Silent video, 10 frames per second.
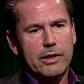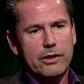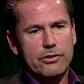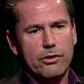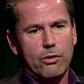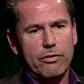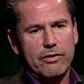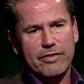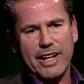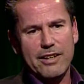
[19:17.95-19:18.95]
So
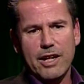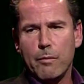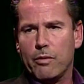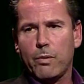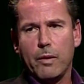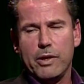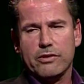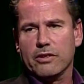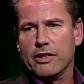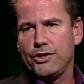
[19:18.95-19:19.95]
that number probably
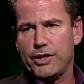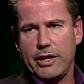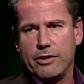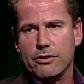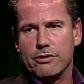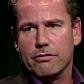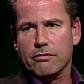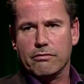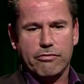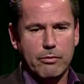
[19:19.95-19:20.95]
isn't going to change
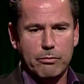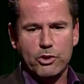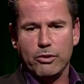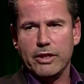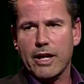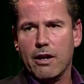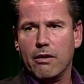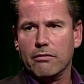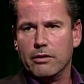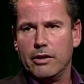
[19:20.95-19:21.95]
from between
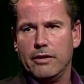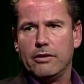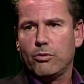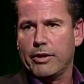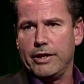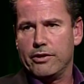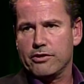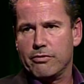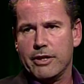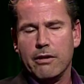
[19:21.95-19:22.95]
now and 20 years
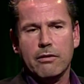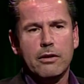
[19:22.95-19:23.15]
from now.